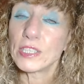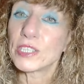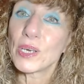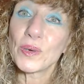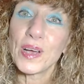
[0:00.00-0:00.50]

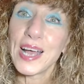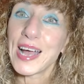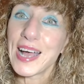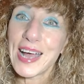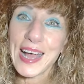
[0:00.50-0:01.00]
So
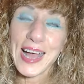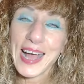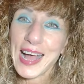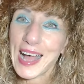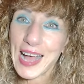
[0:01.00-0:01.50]

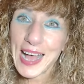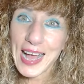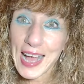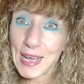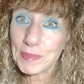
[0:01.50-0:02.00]

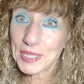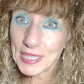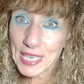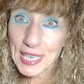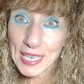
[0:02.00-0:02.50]
I'm
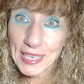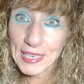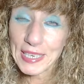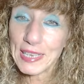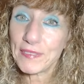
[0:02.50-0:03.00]

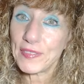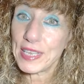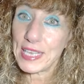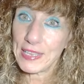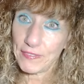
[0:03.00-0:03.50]
saying
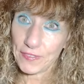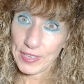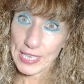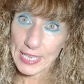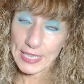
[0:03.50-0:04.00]
if
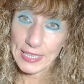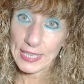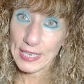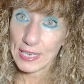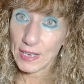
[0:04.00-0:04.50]

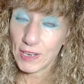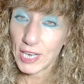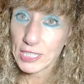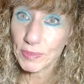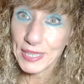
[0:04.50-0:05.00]

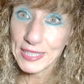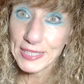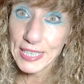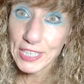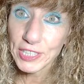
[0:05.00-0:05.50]

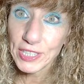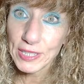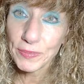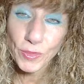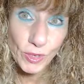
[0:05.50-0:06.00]

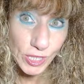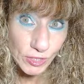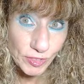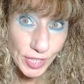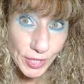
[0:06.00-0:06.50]
hospitalization
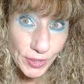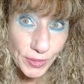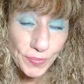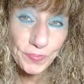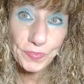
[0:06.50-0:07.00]
works for
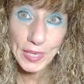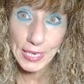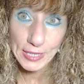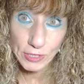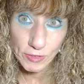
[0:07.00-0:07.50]
you
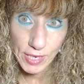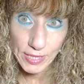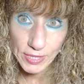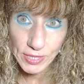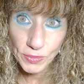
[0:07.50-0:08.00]
and the
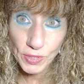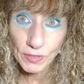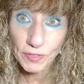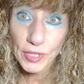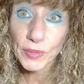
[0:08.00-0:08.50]
drugs
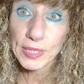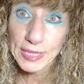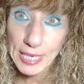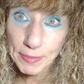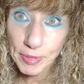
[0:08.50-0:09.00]
work for you
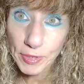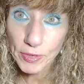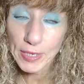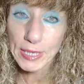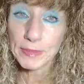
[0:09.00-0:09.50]
and day
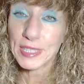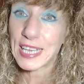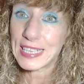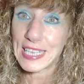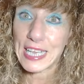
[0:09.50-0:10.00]
programs,
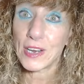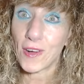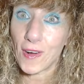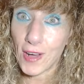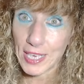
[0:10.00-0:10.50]

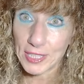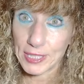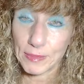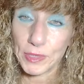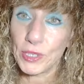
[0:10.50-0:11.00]
then
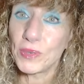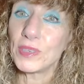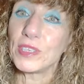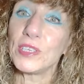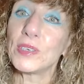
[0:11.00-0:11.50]
awesome.
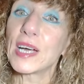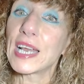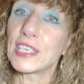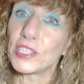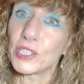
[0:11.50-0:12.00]
You
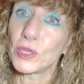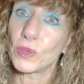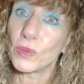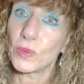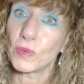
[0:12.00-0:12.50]
got to
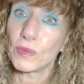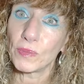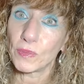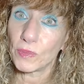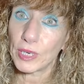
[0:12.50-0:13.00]
do
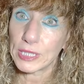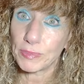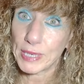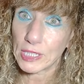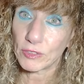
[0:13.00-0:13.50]

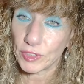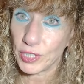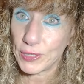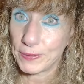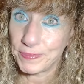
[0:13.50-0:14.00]
what's best for
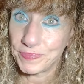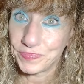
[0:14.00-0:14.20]
you,